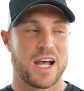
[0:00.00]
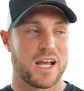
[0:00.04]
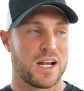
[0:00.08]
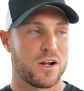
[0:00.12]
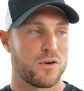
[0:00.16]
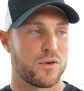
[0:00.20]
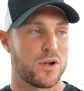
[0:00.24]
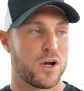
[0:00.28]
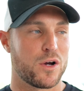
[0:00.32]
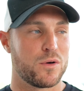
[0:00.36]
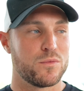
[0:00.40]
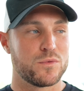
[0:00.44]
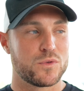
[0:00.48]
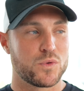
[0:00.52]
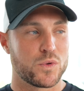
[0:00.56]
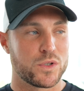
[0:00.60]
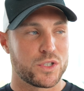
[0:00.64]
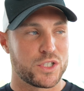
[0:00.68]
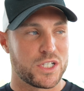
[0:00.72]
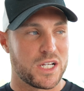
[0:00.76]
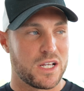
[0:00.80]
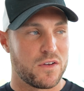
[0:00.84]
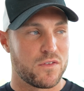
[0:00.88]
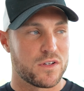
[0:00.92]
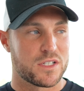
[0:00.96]
and I would hope to
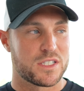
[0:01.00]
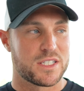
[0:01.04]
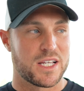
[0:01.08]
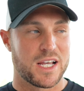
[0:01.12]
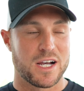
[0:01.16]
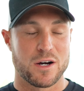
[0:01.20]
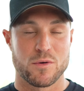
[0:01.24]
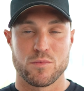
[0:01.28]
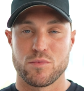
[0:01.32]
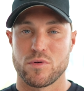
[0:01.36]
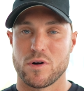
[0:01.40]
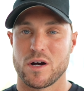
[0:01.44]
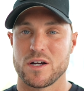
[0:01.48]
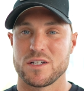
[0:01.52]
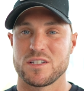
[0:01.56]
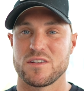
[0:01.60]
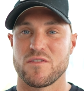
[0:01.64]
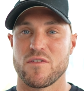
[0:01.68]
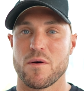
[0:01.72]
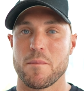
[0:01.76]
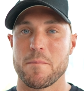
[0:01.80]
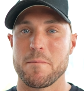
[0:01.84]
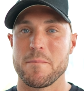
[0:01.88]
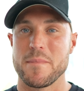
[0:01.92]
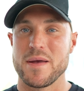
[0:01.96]
achieve a sale price of
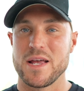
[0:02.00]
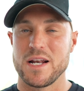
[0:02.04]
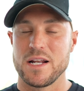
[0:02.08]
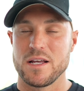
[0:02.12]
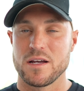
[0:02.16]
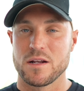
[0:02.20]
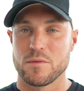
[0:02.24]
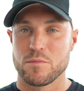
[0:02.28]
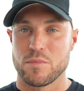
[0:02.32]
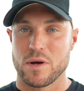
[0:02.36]
£1 million,